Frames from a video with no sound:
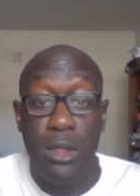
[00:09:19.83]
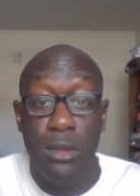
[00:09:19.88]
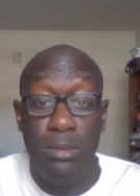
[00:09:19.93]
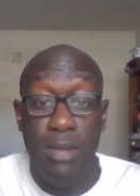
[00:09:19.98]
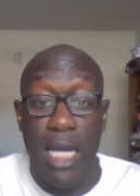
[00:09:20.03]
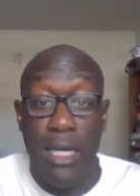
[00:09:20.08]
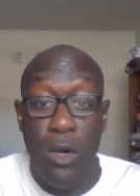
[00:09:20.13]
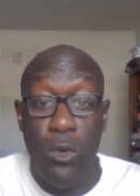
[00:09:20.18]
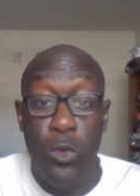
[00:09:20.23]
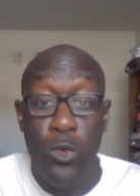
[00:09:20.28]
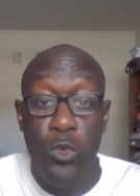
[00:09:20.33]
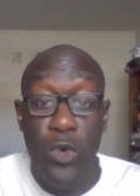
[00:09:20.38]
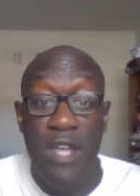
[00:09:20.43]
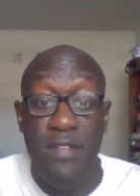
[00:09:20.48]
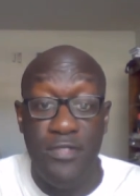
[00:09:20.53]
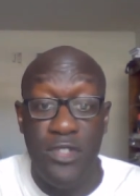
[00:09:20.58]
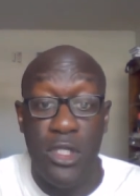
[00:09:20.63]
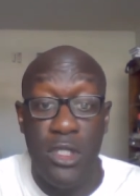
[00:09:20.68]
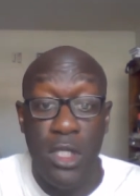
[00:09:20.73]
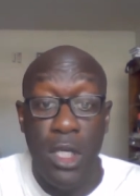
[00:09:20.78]
by the
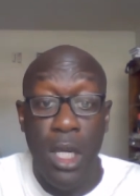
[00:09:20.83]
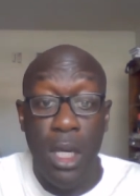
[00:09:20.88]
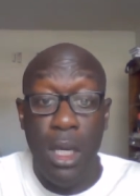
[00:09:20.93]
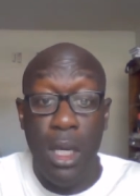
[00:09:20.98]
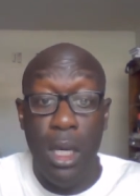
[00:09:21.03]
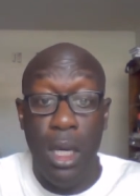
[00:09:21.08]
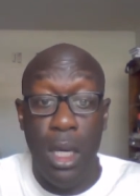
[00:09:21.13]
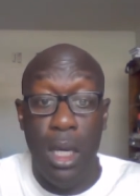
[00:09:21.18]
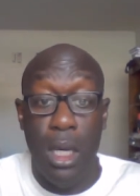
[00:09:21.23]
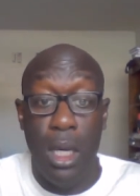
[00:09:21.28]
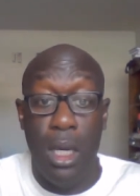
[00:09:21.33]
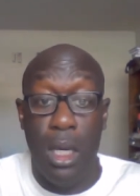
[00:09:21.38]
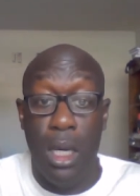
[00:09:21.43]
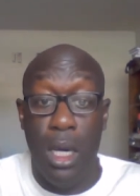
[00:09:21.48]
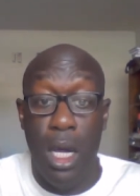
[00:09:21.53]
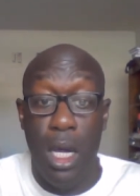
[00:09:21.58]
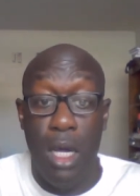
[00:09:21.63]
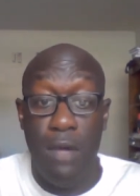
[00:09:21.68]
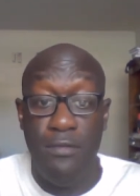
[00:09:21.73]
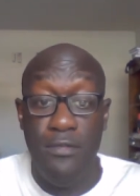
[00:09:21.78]
rivers uh,
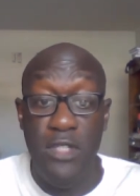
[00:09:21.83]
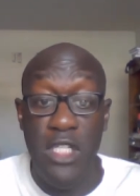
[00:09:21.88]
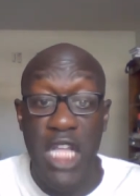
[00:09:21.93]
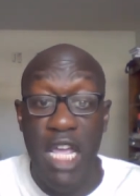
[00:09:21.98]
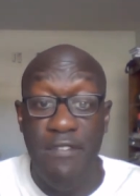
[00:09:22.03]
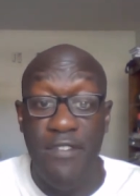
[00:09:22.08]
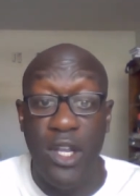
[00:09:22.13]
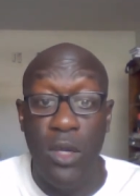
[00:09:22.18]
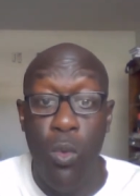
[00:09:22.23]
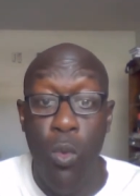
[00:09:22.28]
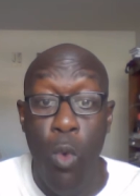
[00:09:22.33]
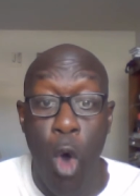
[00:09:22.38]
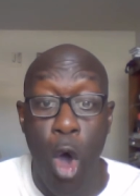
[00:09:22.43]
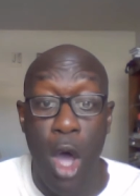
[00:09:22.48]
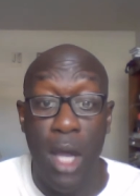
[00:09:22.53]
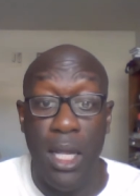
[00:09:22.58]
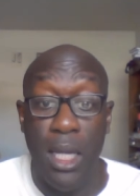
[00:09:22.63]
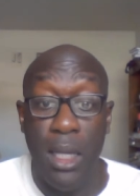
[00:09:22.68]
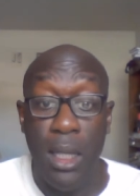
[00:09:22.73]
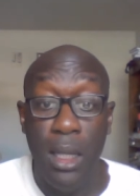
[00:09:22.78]
uh, uh, of, living
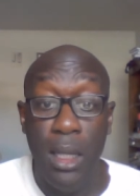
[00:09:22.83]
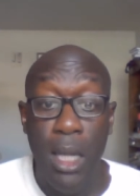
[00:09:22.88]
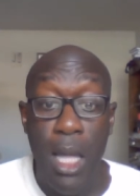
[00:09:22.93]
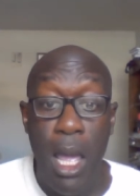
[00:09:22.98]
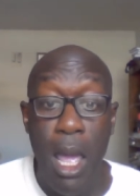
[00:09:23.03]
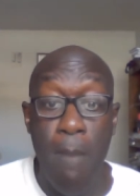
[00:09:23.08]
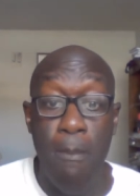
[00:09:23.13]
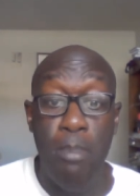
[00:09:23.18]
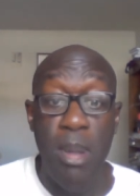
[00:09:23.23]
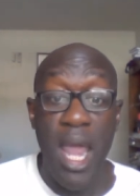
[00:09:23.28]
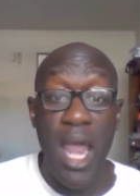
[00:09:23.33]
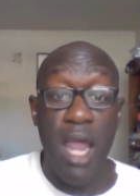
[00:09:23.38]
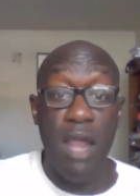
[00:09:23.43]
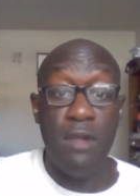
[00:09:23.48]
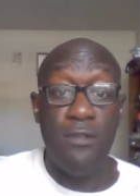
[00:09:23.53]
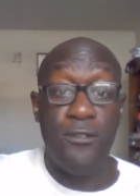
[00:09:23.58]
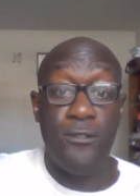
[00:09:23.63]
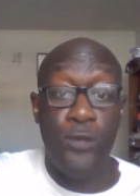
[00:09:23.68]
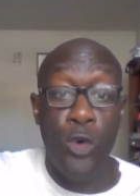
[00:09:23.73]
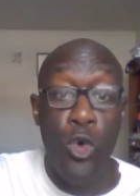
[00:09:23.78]
water and
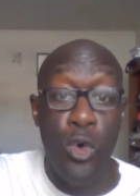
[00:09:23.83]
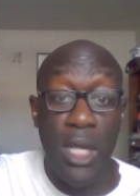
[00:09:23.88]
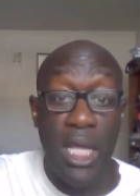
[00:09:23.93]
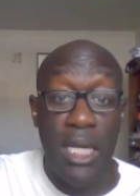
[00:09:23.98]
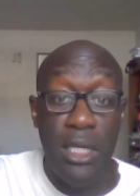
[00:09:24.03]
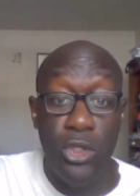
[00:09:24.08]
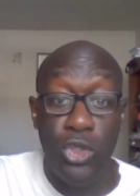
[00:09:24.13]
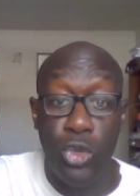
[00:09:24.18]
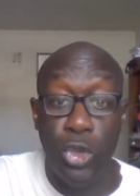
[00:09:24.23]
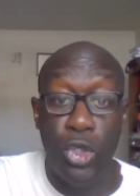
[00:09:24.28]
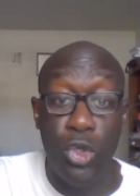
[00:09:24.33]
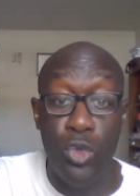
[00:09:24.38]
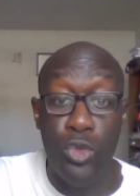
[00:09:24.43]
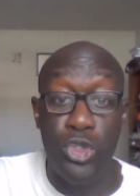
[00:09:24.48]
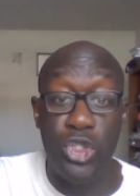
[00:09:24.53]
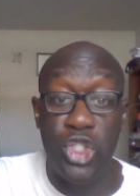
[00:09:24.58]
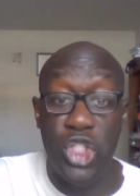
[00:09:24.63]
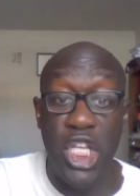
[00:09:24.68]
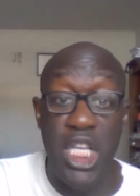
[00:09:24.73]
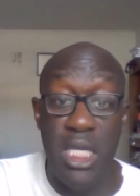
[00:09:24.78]
bearing fruit in due
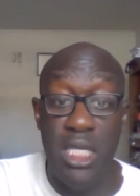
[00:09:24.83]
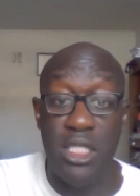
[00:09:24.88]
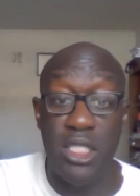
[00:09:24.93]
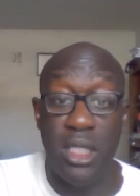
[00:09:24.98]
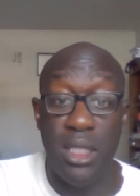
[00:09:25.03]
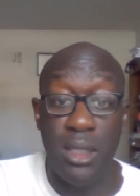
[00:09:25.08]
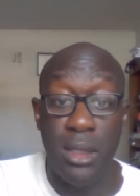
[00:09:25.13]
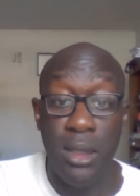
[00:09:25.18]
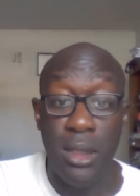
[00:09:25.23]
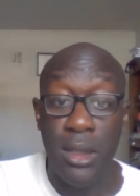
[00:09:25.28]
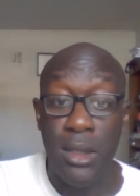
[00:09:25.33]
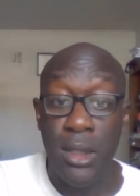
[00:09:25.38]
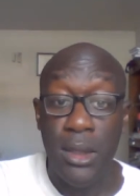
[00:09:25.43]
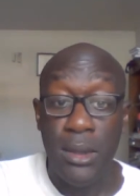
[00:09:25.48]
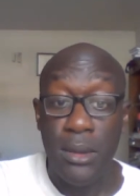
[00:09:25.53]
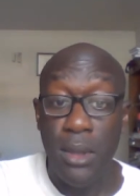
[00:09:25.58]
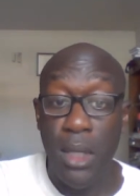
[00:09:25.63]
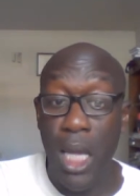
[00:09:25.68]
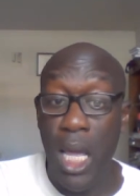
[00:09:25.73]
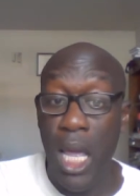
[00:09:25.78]
season,
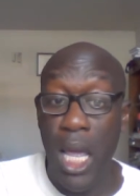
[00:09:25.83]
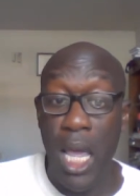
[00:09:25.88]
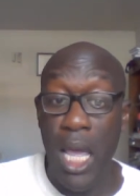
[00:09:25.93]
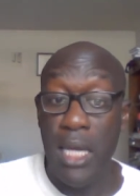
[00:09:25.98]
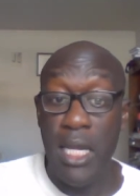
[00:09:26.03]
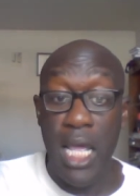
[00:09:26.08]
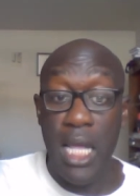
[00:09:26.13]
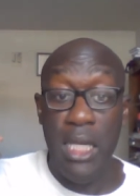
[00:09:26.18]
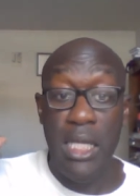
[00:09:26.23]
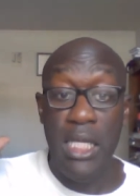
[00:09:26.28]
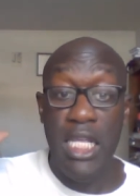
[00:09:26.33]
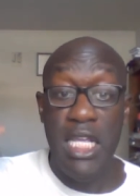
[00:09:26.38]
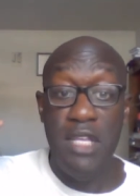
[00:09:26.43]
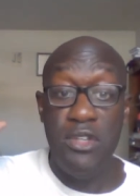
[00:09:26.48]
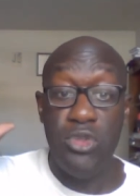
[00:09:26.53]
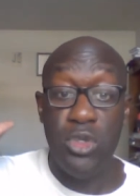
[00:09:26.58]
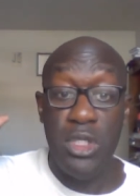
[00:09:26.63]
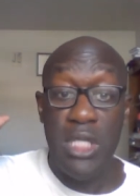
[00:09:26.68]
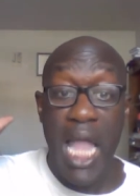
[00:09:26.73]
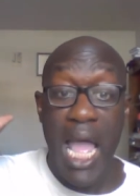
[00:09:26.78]
and, their
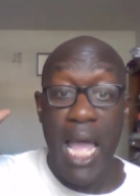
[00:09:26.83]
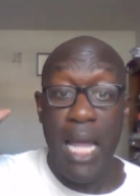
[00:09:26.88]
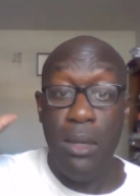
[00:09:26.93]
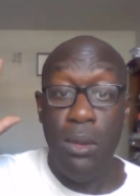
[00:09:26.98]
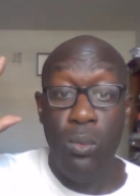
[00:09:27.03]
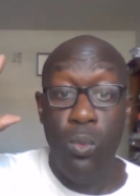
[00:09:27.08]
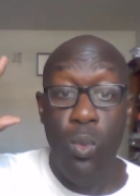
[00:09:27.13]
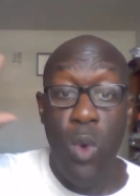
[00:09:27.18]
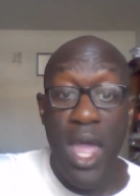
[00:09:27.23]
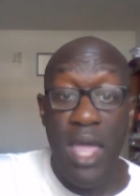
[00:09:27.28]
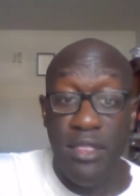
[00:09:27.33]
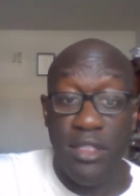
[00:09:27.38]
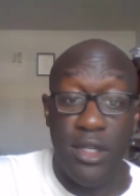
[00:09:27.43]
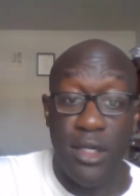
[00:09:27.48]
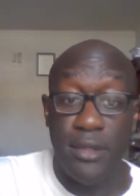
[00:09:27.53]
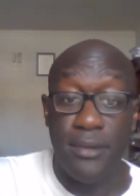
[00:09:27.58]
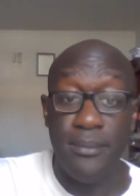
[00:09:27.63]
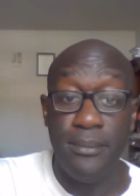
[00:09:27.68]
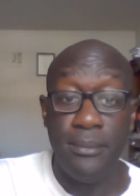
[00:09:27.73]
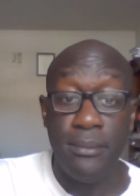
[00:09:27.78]
leaves will not
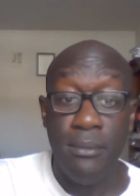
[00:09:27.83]
wither.